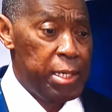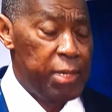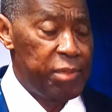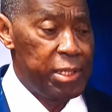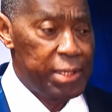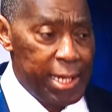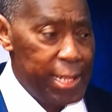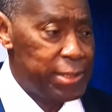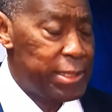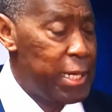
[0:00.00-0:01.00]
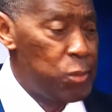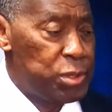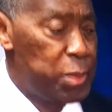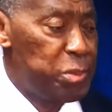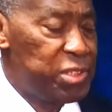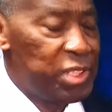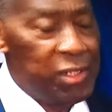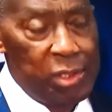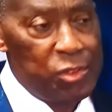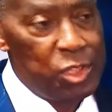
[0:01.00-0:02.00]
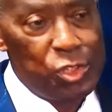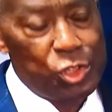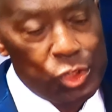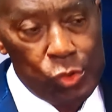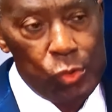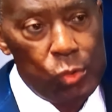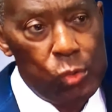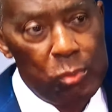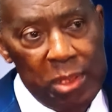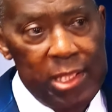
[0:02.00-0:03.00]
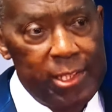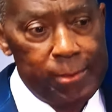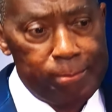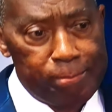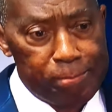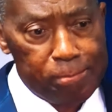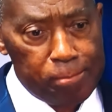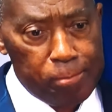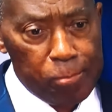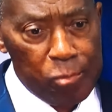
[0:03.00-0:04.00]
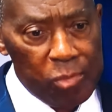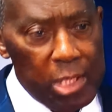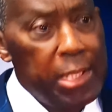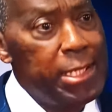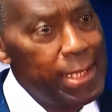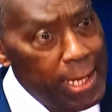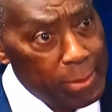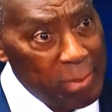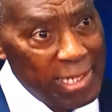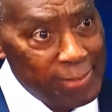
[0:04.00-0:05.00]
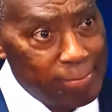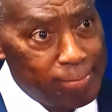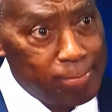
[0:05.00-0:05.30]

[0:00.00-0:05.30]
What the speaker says: And then lastly, I would simply say there are just too many young men.